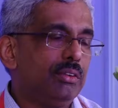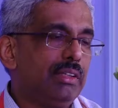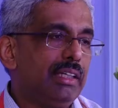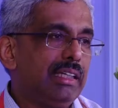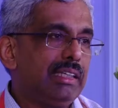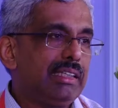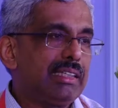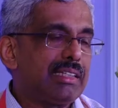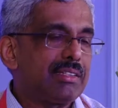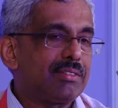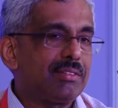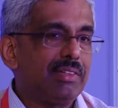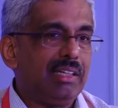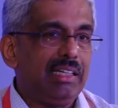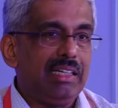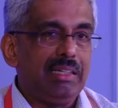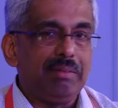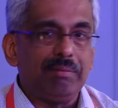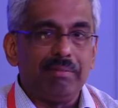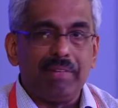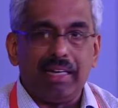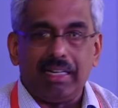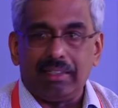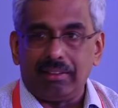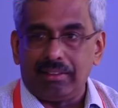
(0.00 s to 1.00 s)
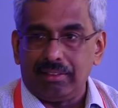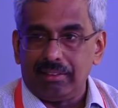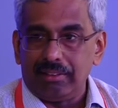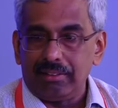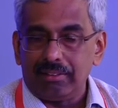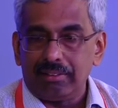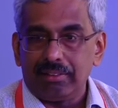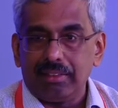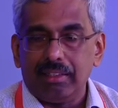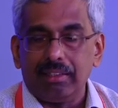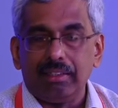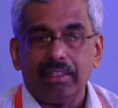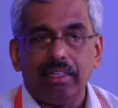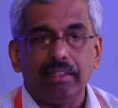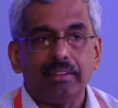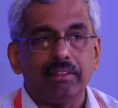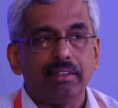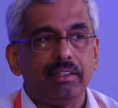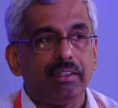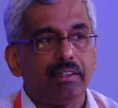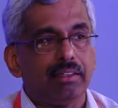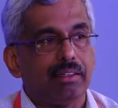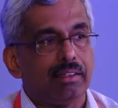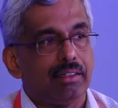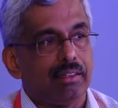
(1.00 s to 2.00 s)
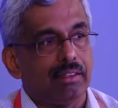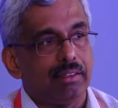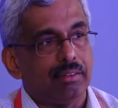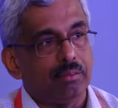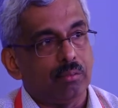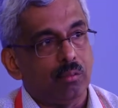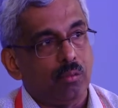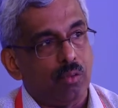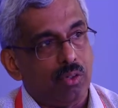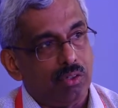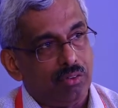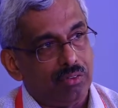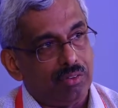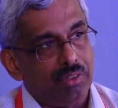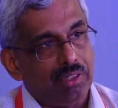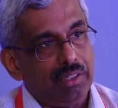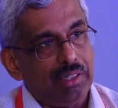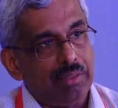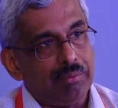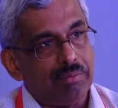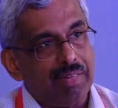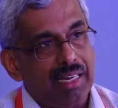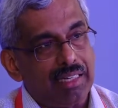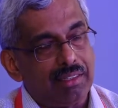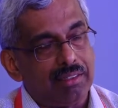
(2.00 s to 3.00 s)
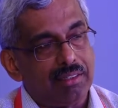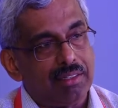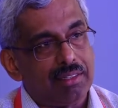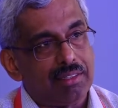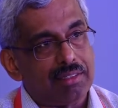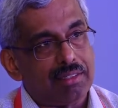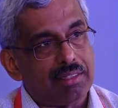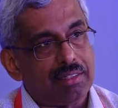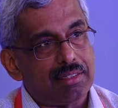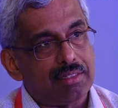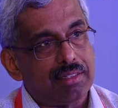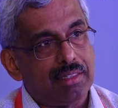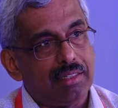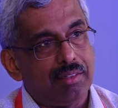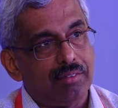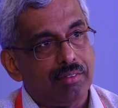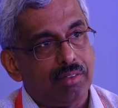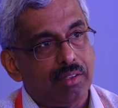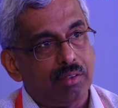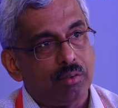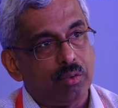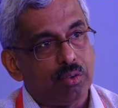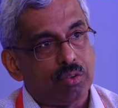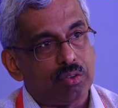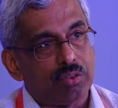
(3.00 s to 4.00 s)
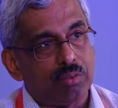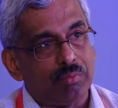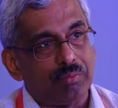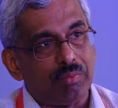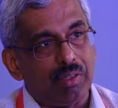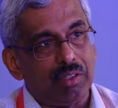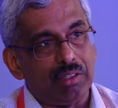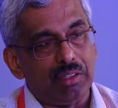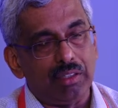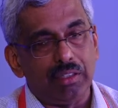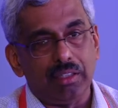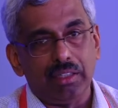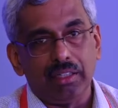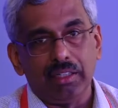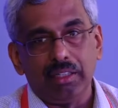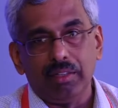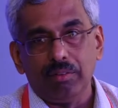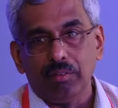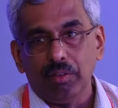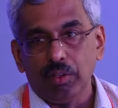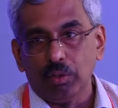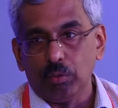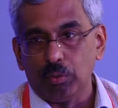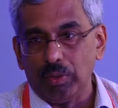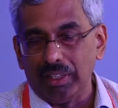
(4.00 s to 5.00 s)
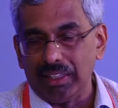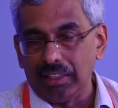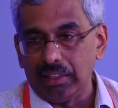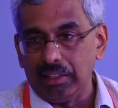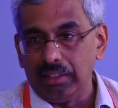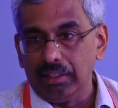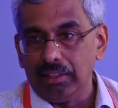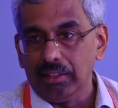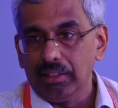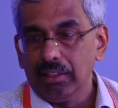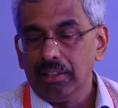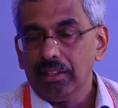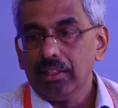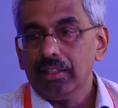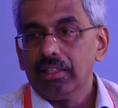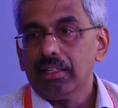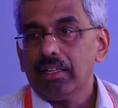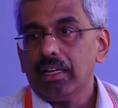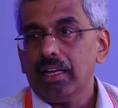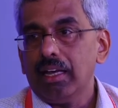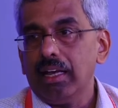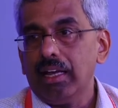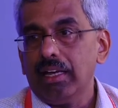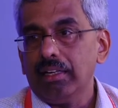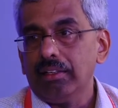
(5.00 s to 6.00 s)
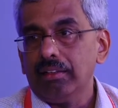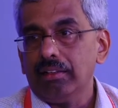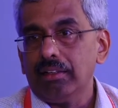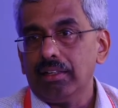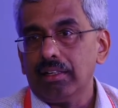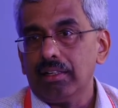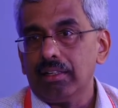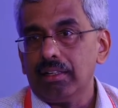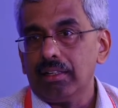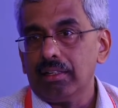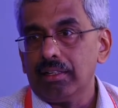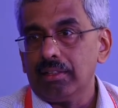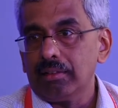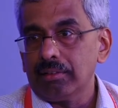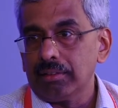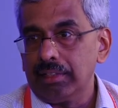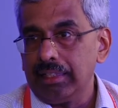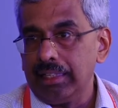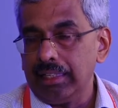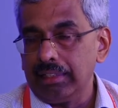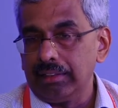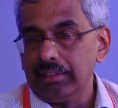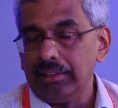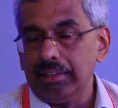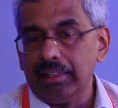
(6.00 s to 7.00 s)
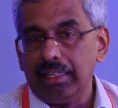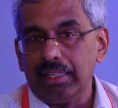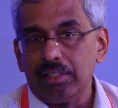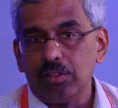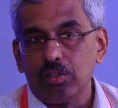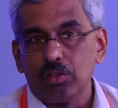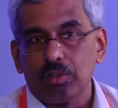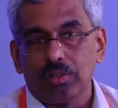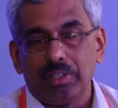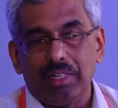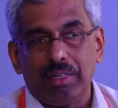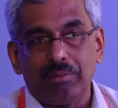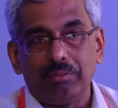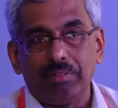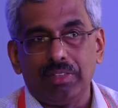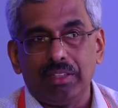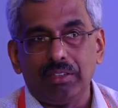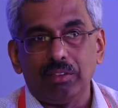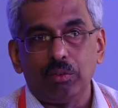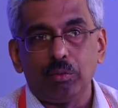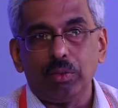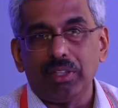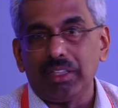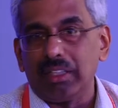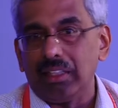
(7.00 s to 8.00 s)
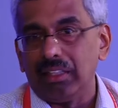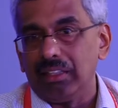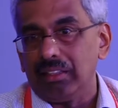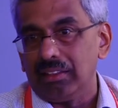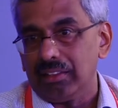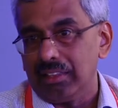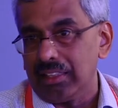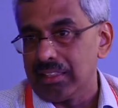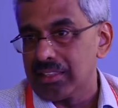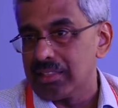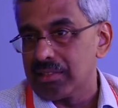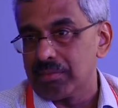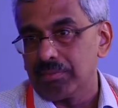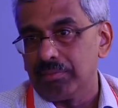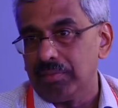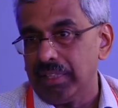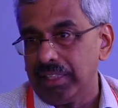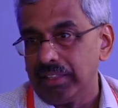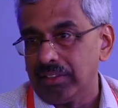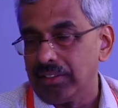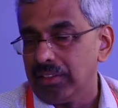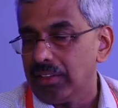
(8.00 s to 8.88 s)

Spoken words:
think this really matters, and I think what really matters is give a good thrombolytic, give it quickly, and get the angiogram done quickly. That's my take.